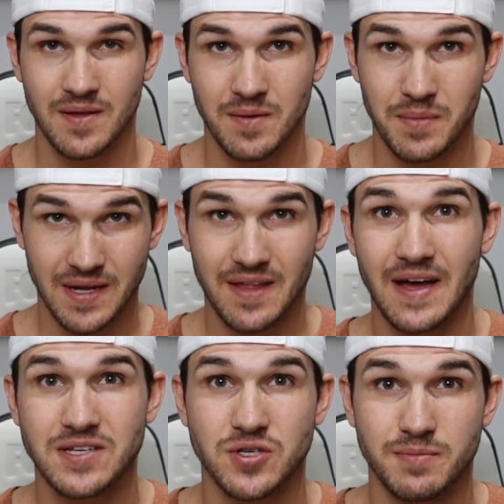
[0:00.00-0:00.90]
But again,
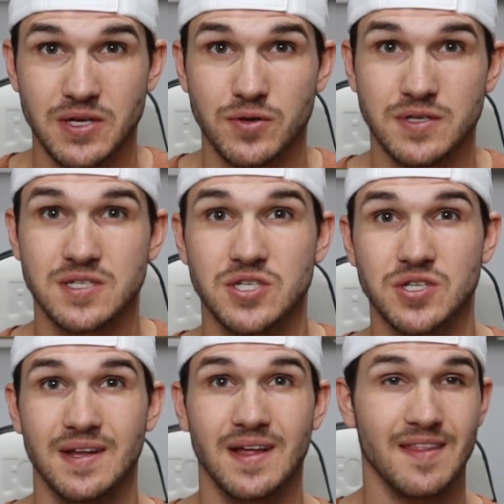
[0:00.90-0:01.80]
that's going to be your
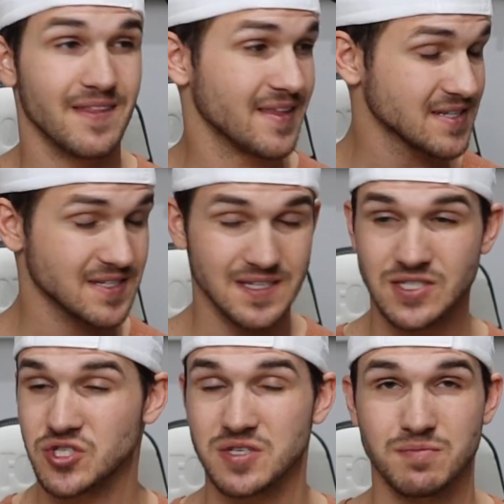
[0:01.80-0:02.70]
decision. This is
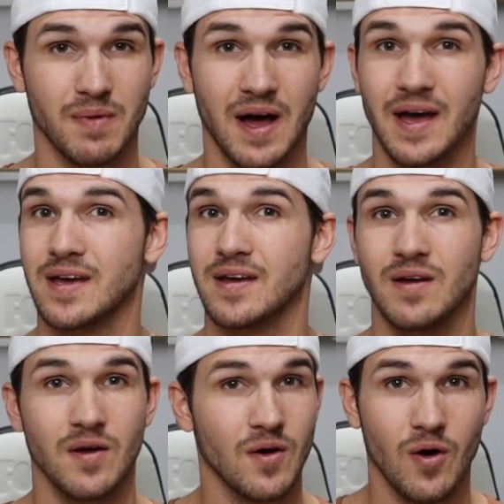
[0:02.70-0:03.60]
just my
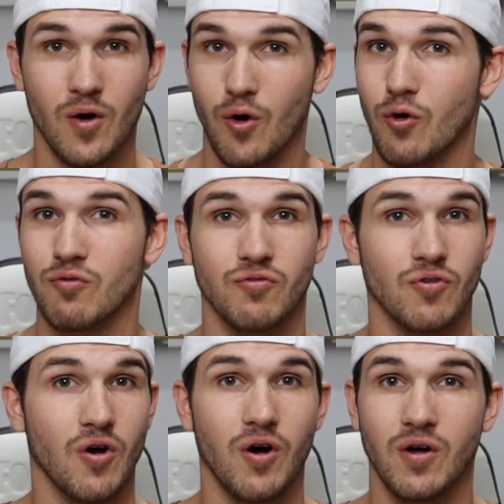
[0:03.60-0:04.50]

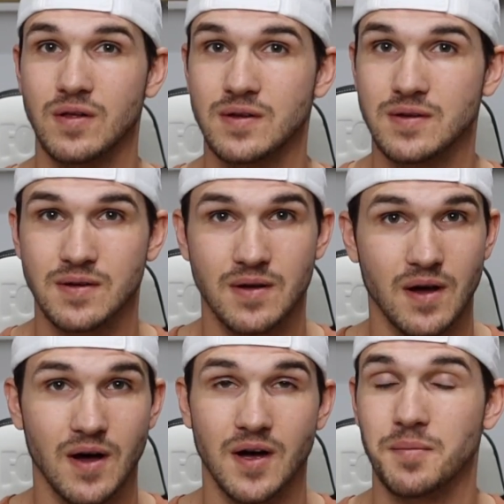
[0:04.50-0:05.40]
overall
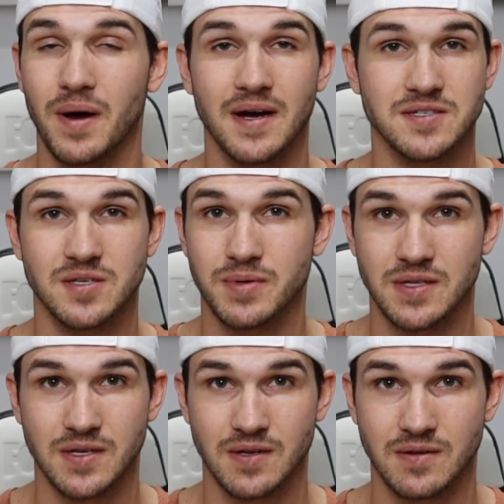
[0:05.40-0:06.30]
unbiased
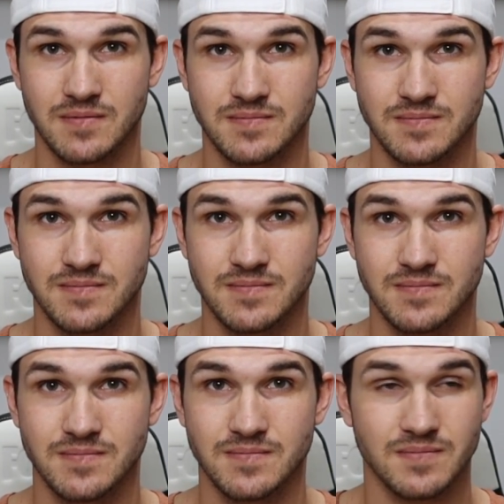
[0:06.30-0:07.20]
opinion.
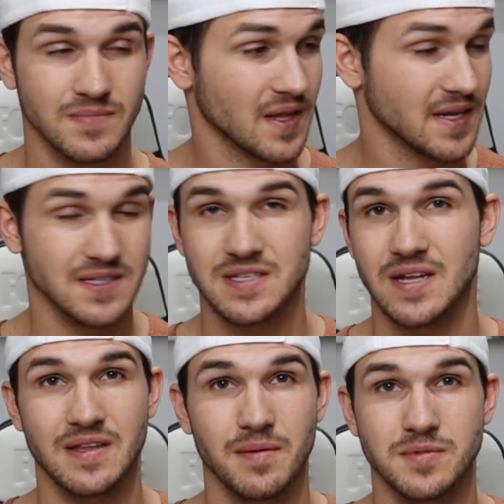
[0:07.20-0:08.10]
They didn't
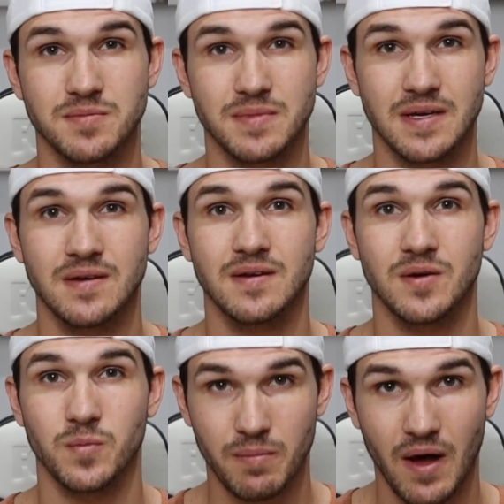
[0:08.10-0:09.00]
send them to me,
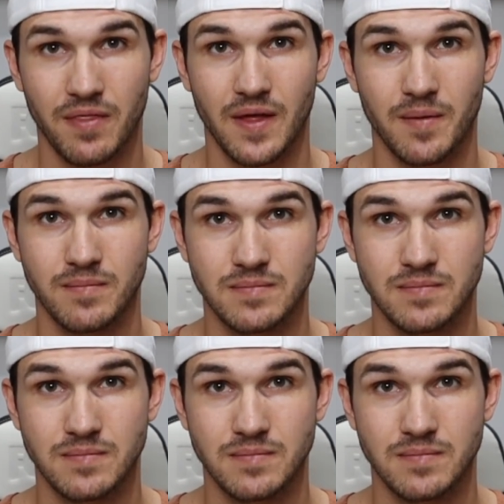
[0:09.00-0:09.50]
we bought them.